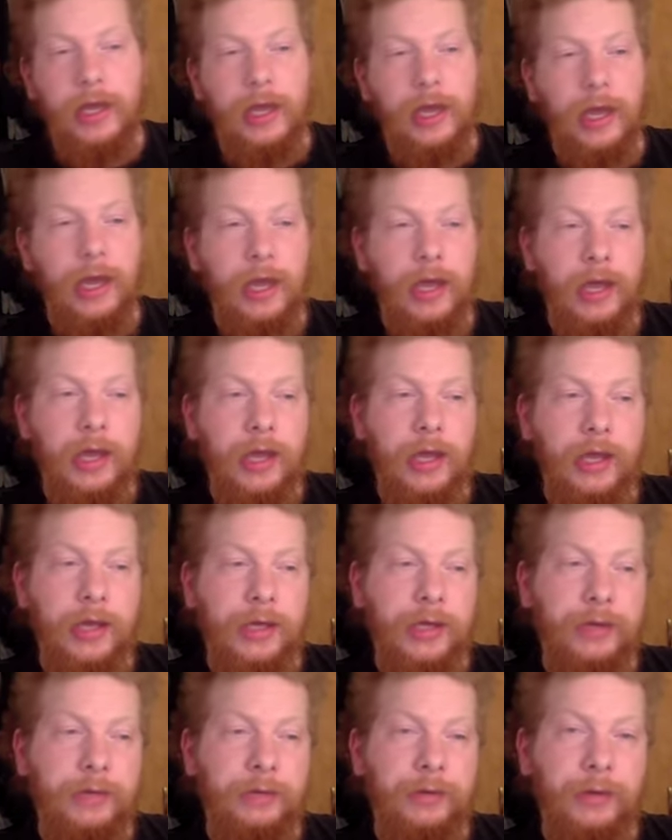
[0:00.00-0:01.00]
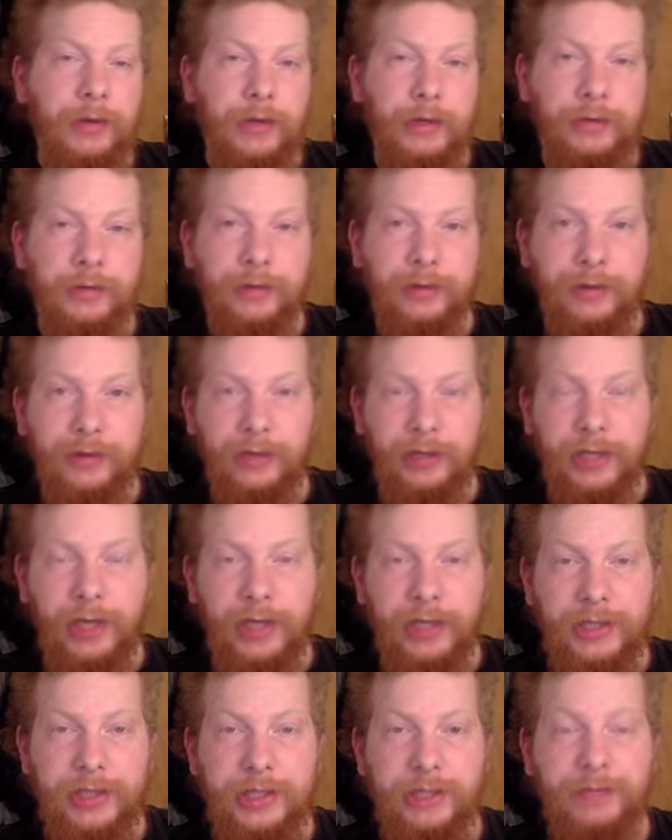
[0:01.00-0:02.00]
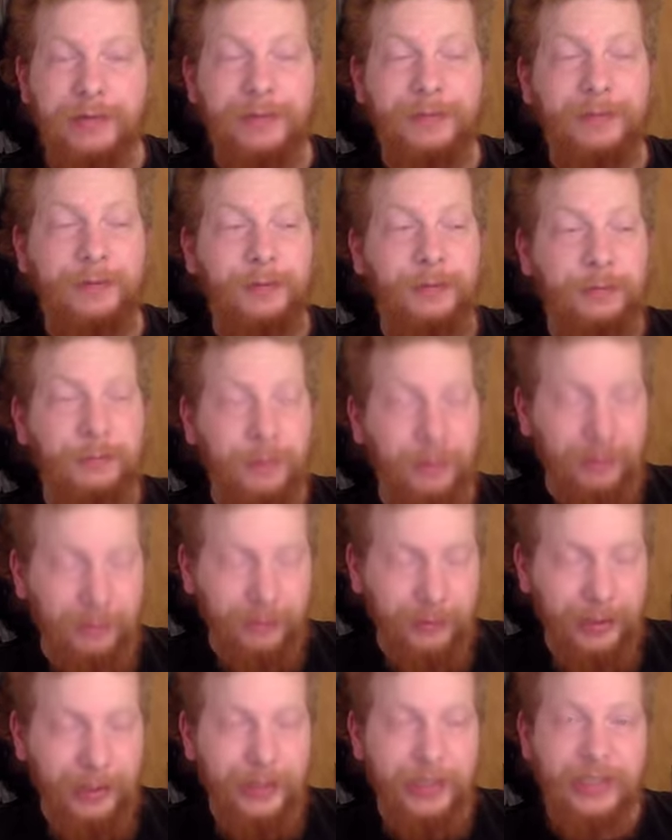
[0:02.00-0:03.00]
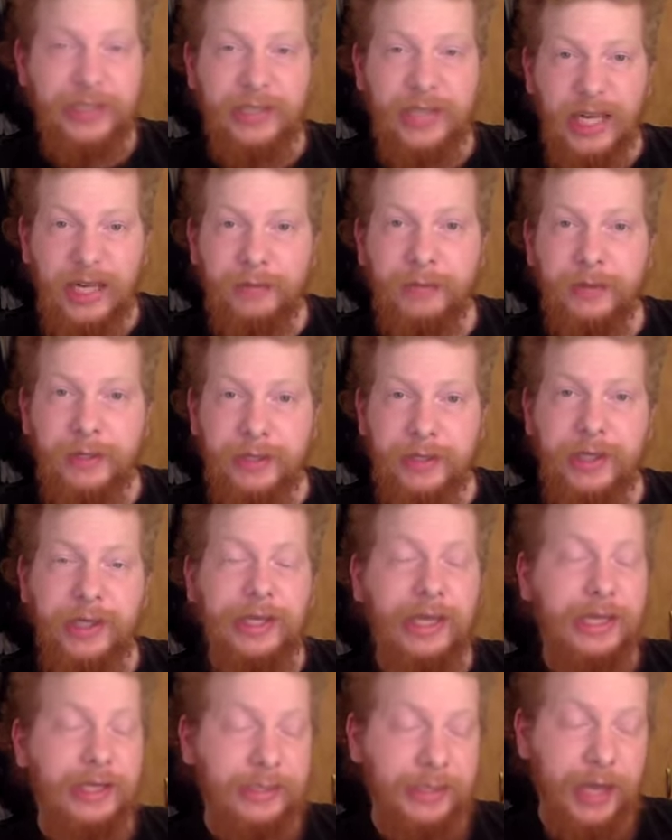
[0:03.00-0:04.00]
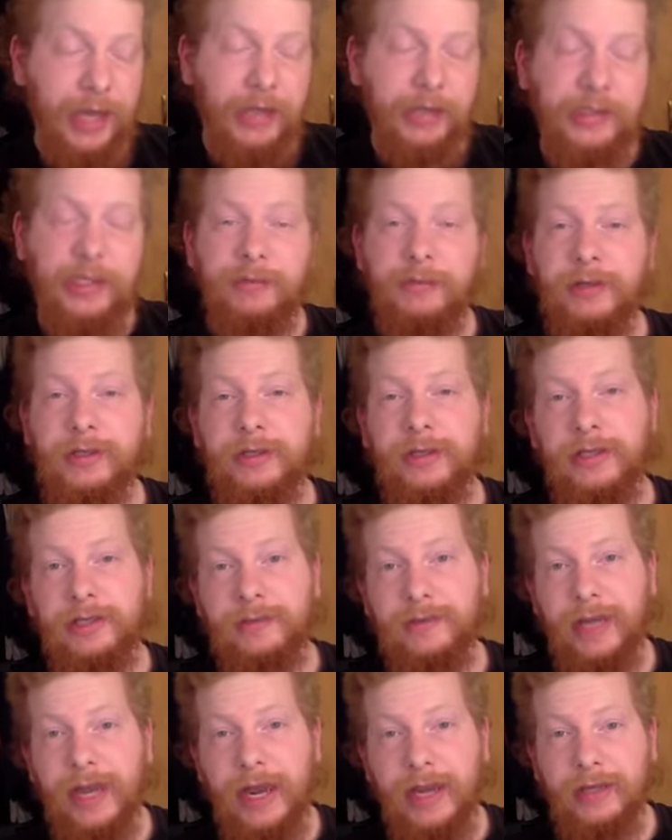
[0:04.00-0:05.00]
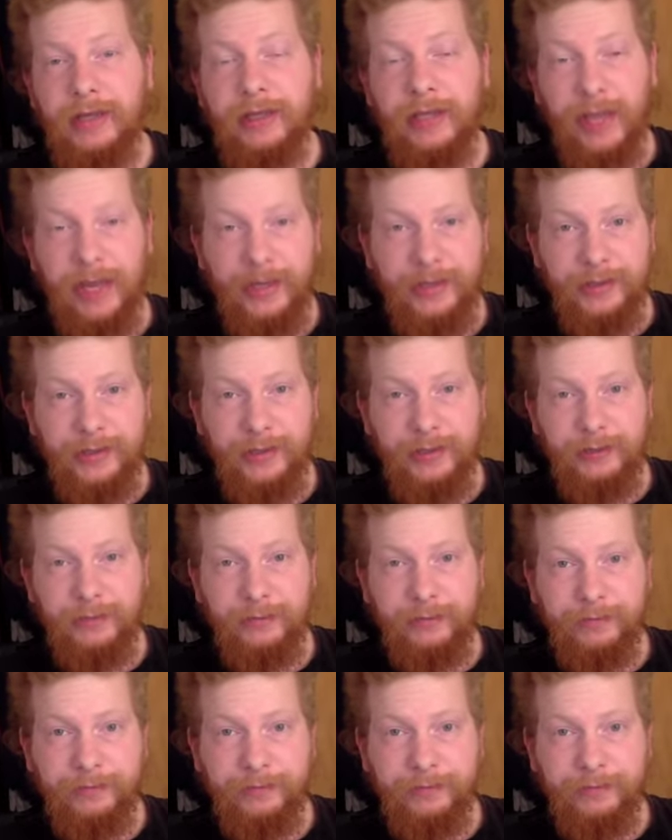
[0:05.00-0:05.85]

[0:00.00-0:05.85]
And we're going into a third election with probably the exact same results we had the last two.